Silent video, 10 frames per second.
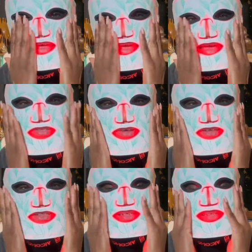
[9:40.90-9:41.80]
And
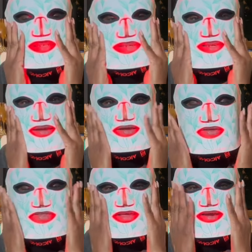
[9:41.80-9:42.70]
just sit
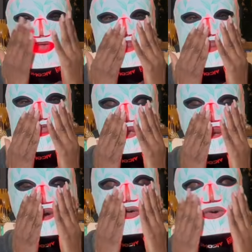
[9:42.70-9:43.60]
under there.
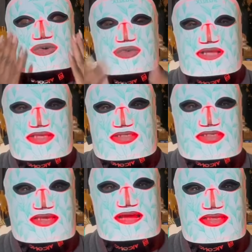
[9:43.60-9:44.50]
When it's
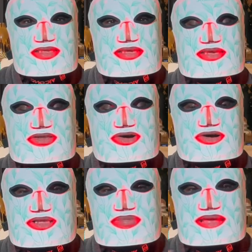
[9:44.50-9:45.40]
done, it
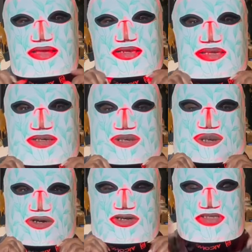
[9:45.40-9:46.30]
automatically
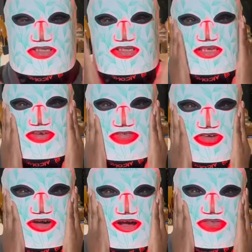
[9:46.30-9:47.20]
turns itself
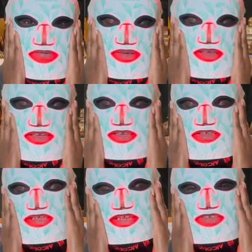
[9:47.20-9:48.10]
off.
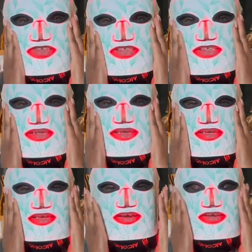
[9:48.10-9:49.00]
So let's just sit
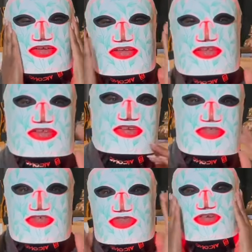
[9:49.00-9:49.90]
here
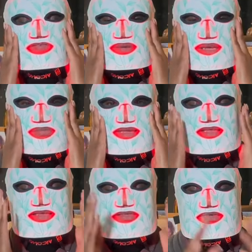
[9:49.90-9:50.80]
for 15
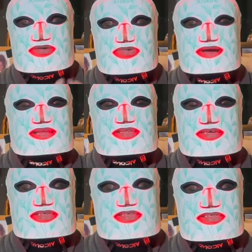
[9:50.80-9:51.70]
minutes while it
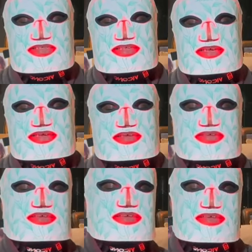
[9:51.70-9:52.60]
does its thing
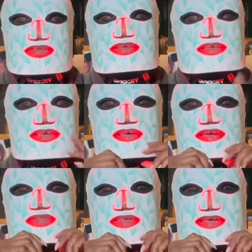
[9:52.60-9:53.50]

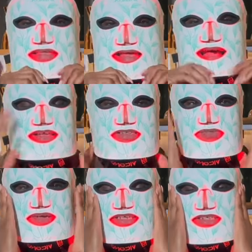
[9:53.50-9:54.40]
and then I'll
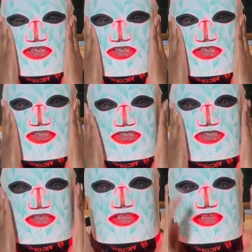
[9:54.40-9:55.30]
switch
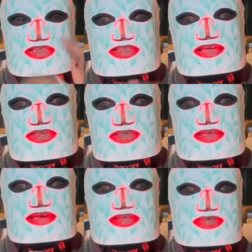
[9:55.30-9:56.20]
to the next
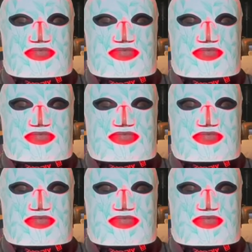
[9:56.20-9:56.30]
slide.